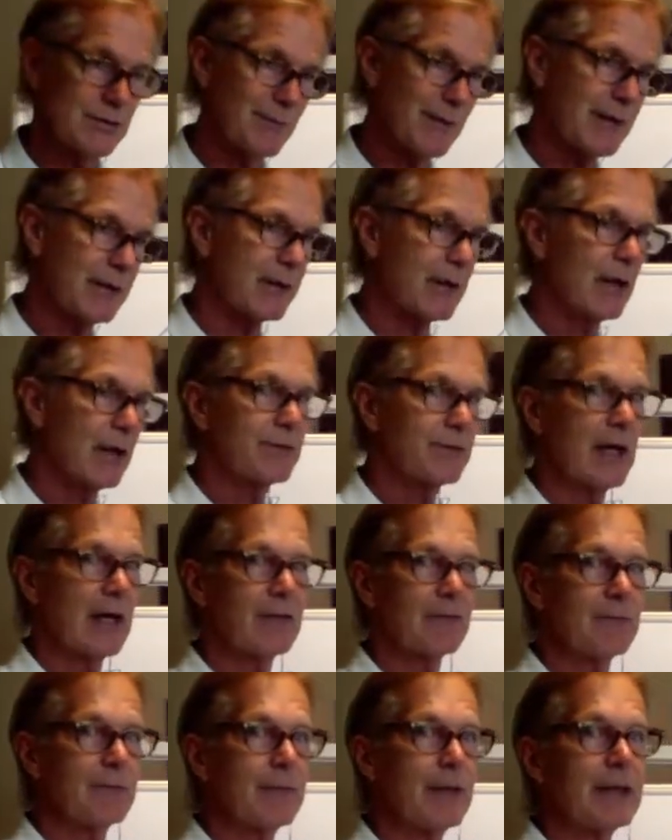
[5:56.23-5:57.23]
Mitochondria
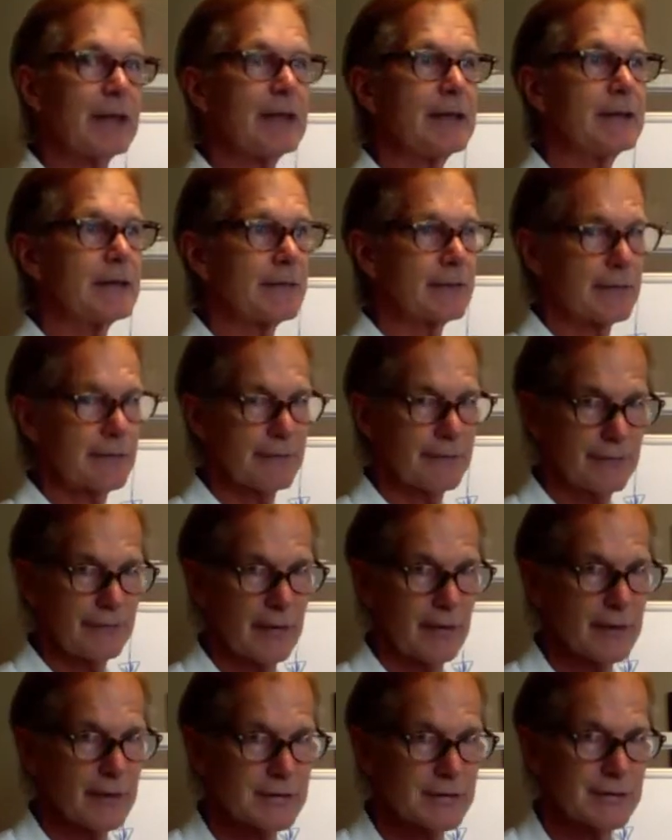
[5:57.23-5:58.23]
have many different
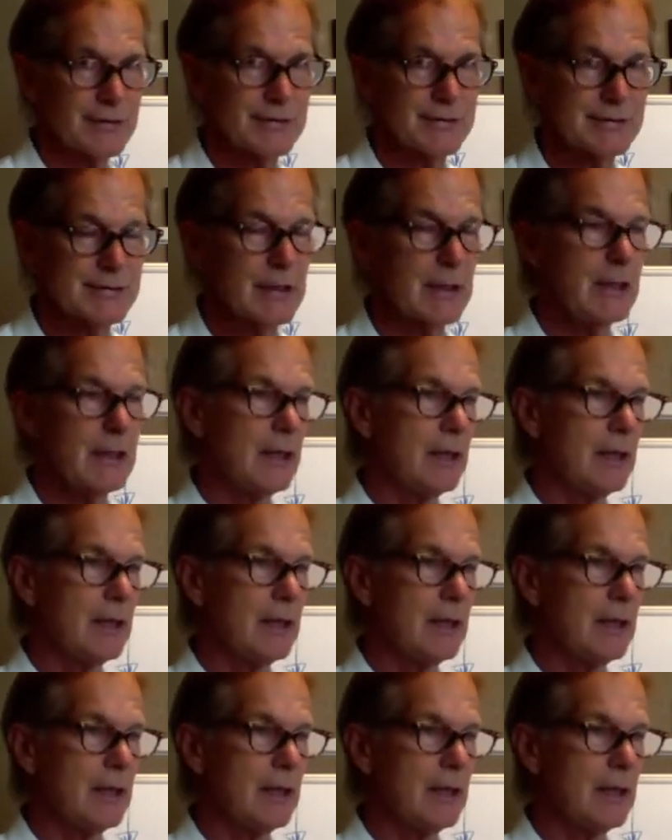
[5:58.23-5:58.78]
functions,